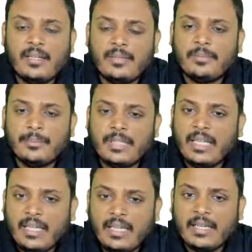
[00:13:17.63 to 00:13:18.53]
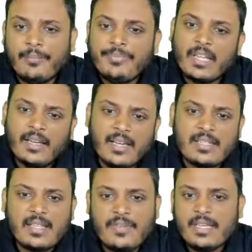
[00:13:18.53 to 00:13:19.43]
material,
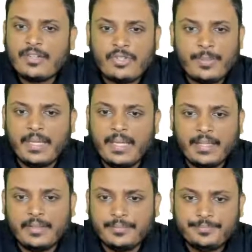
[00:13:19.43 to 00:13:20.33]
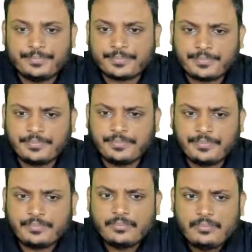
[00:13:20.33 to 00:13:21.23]
less evidence to be gathered.
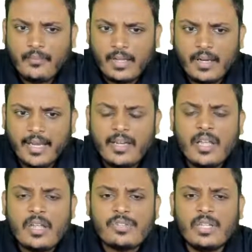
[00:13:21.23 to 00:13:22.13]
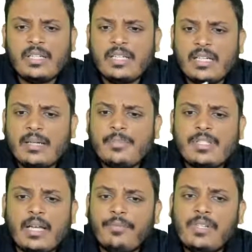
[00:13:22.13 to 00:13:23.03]
Right? So the term
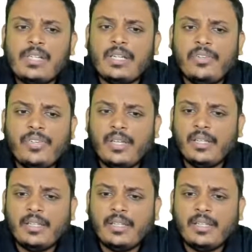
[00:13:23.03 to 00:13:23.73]
sufficiency